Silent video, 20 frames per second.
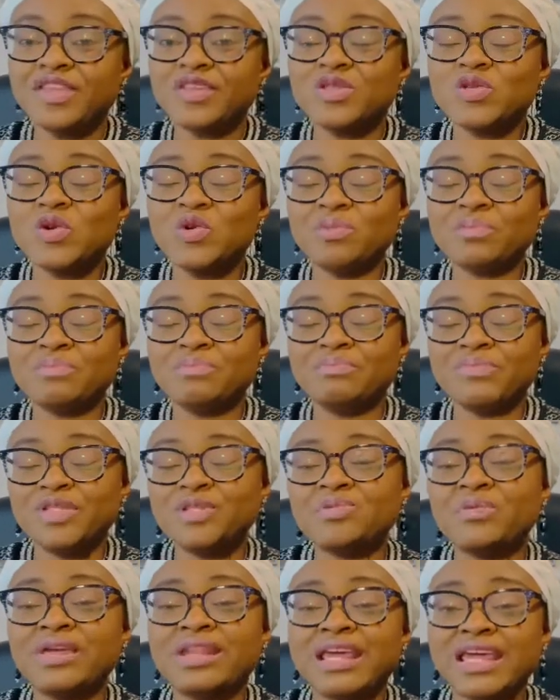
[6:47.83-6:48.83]
So
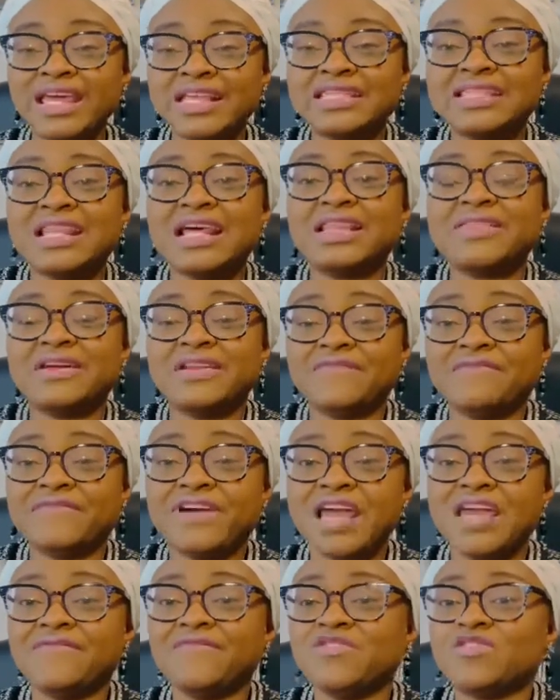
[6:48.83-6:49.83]
between 18 and
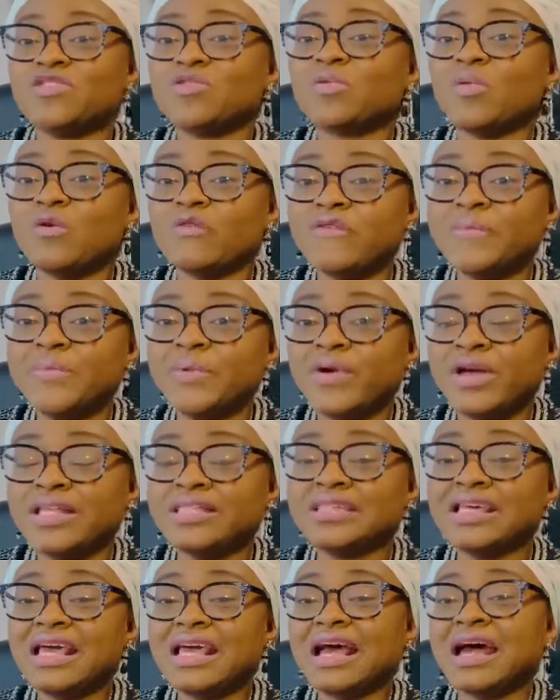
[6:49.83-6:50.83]
35 is 12
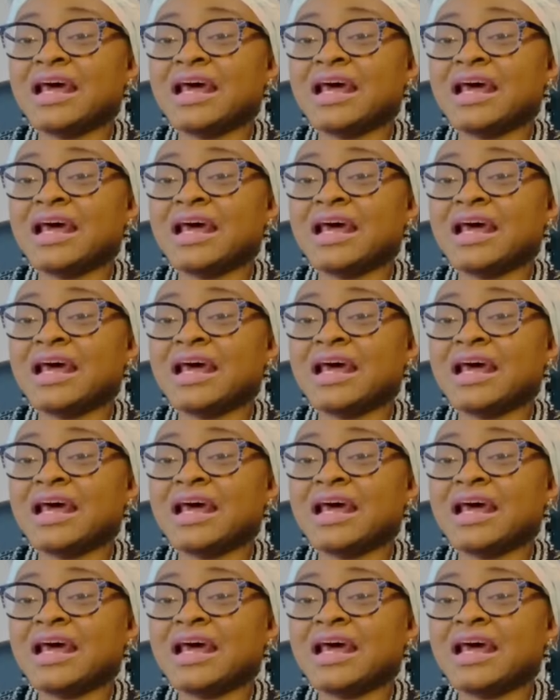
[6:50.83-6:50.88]
points.